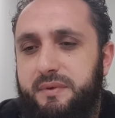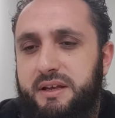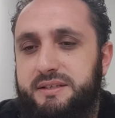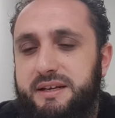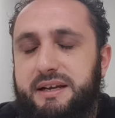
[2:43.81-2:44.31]

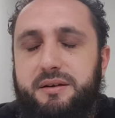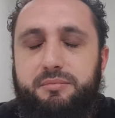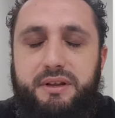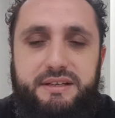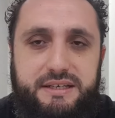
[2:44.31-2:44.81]
is an
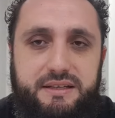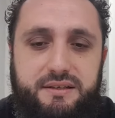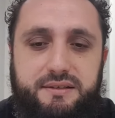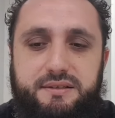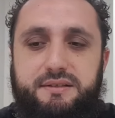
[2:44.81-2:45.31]
incomplete
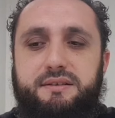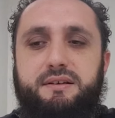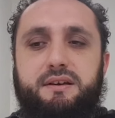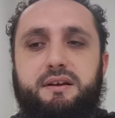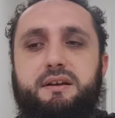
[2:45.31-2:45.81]
sentence.
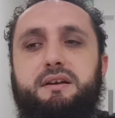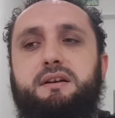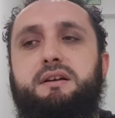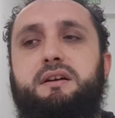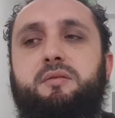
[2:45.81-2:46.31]

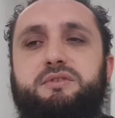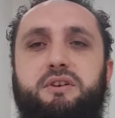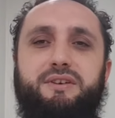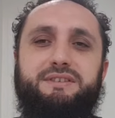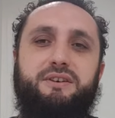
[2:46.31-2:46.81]
I'm
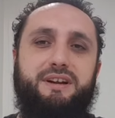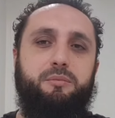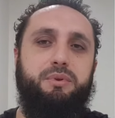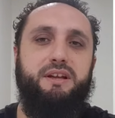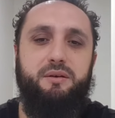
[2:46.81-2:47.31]
sorry is not a
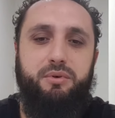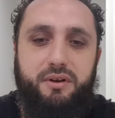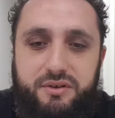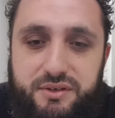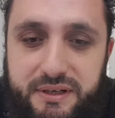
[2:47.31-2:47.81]
complete
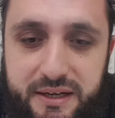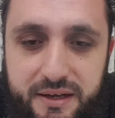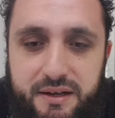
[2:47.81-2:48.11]
apology.